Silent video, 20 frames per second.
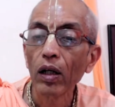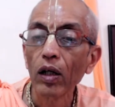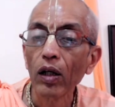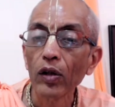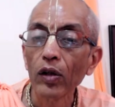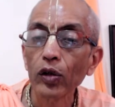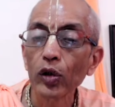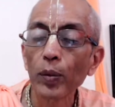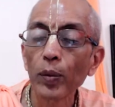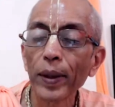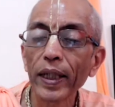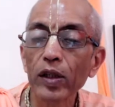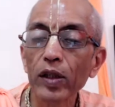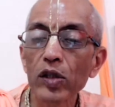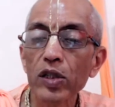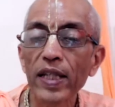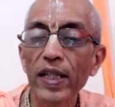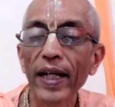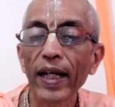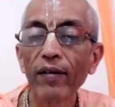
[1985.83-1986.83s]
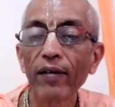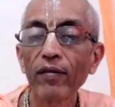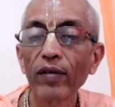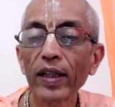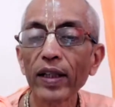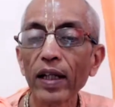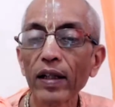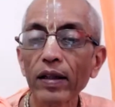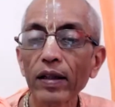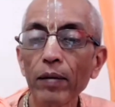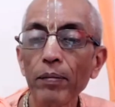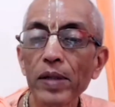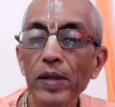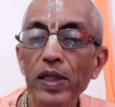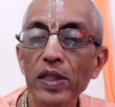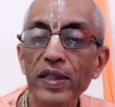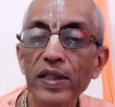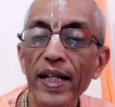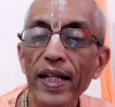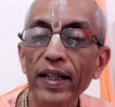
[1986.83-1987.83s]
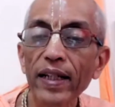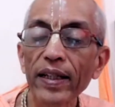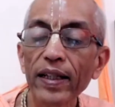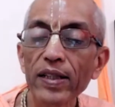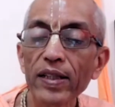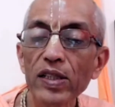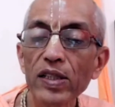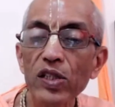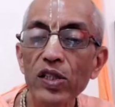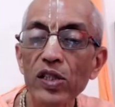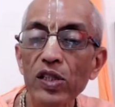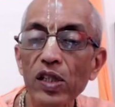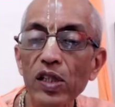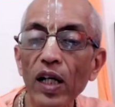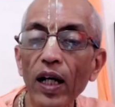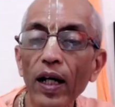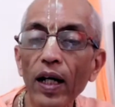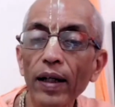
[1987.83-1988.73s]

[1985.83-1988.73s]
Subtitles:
You mean to say whether the mistake is